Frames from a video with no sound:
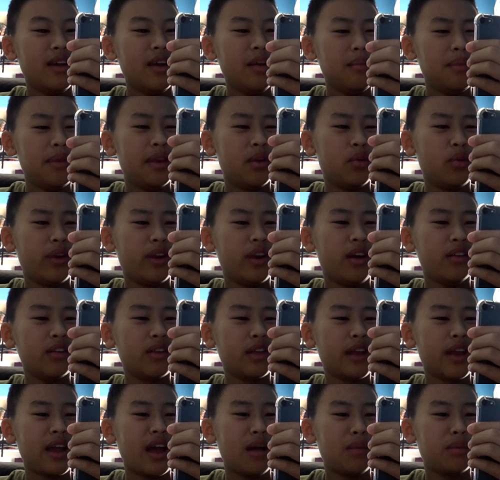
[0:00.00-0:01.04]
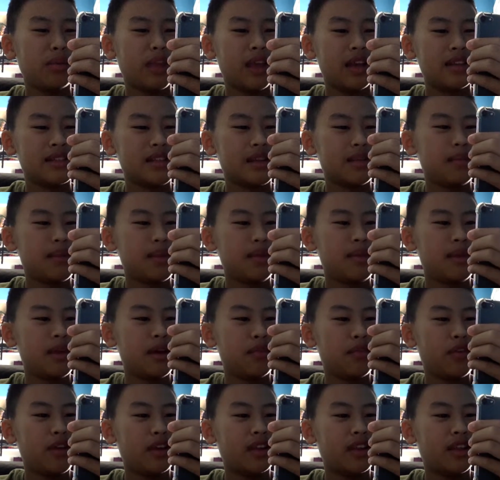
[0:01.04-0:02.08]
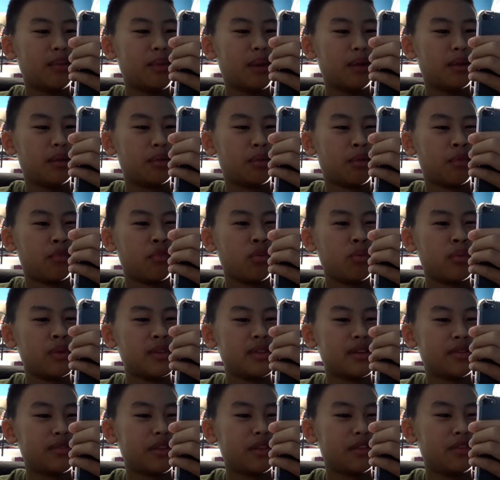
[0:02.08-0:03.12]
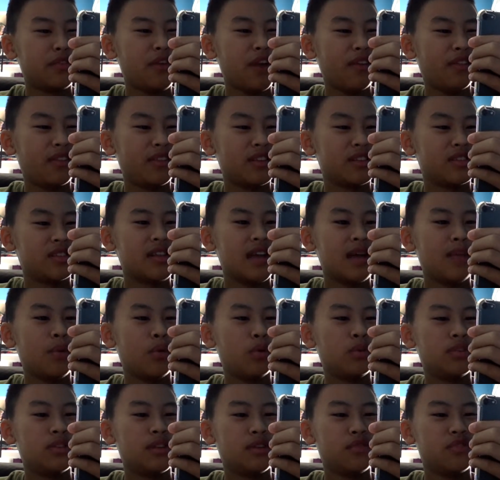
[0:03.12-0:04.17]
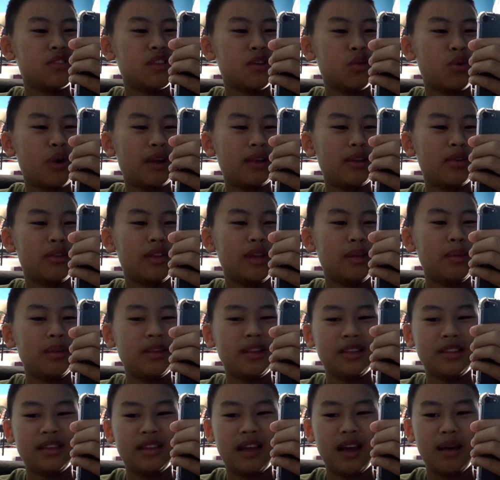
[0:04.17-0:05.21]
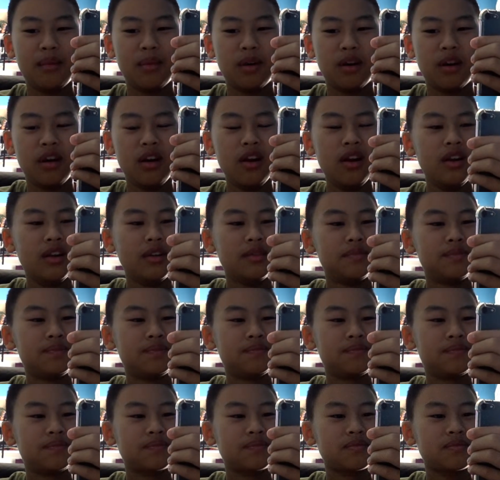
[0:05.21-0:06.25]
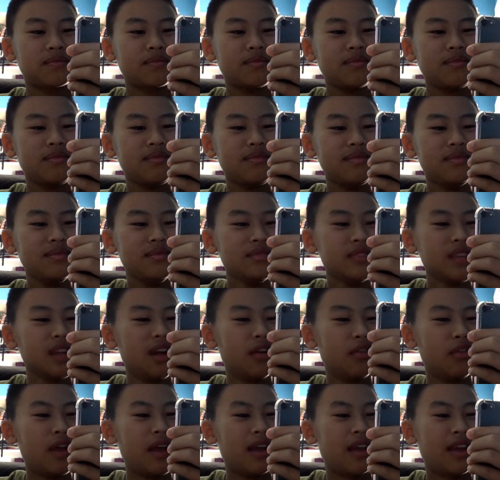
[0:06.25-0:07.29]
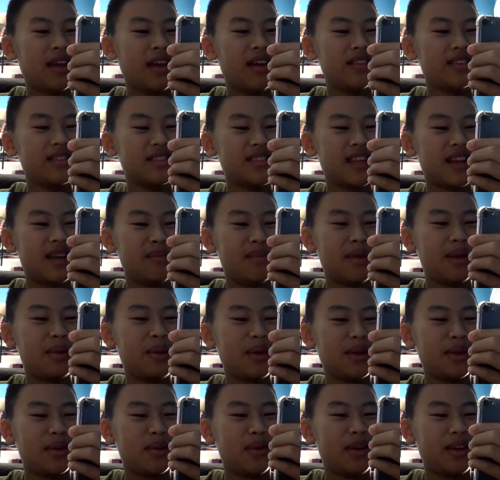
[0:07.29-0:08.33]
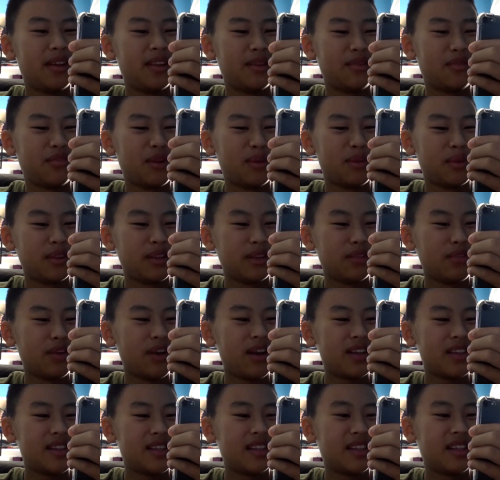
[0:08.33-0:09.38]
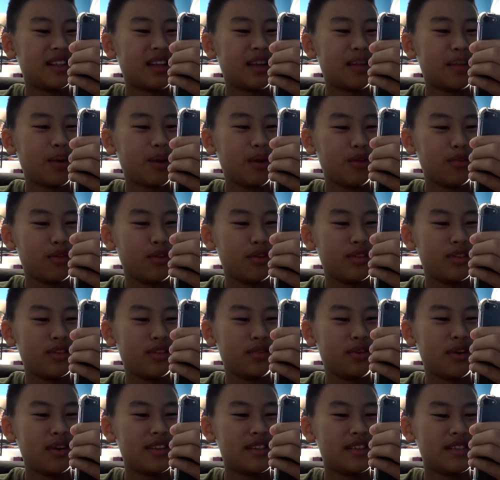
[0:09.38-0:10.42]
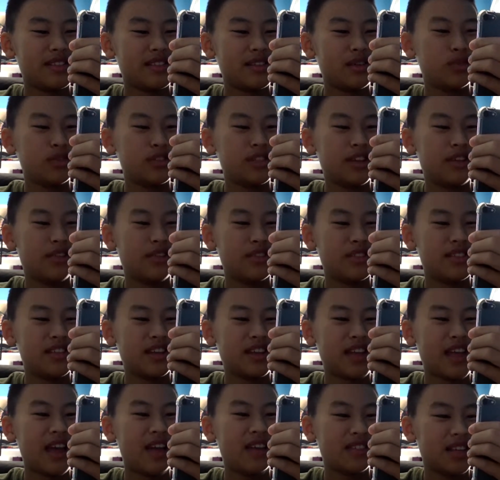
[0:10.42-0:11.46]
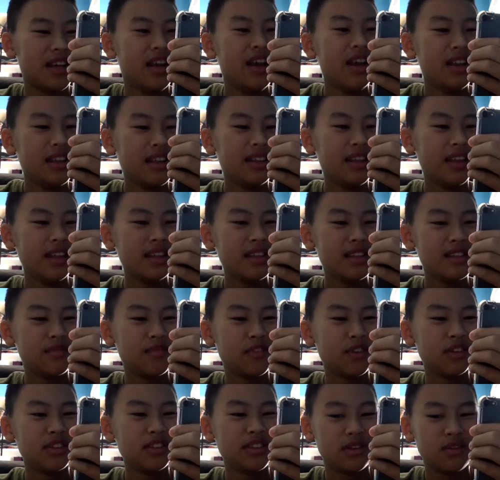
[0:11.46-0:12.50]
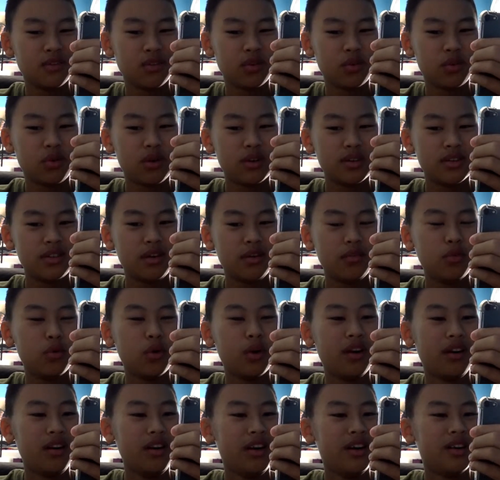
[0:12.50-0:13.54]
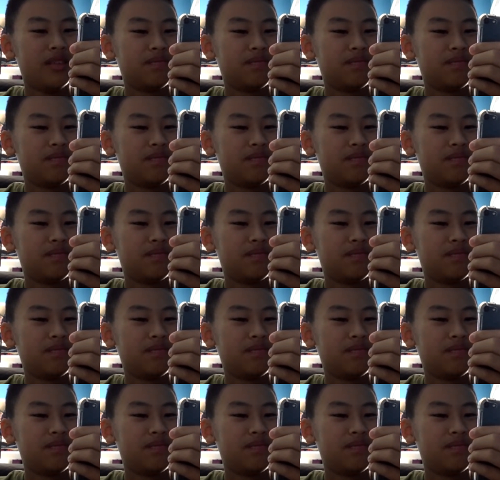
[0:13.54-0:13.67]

periodic updates, and may be affected by the performance of the factors. Apple reserves the right to limit the number of accounts that may be created from a device and the number of devices associated with accounts. The latest version requires software